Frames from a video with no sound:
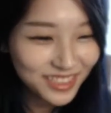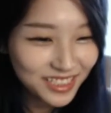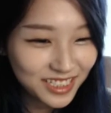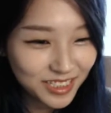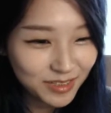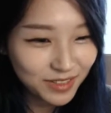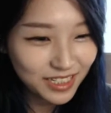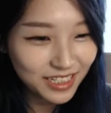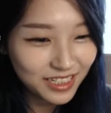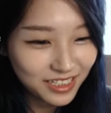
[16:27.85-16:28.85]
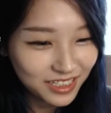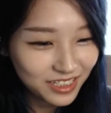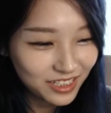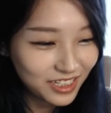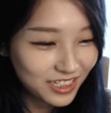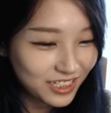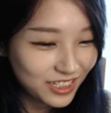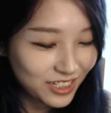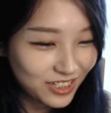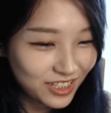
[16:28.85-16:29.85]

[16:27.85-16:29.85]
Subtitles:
But yeah, you guys can use.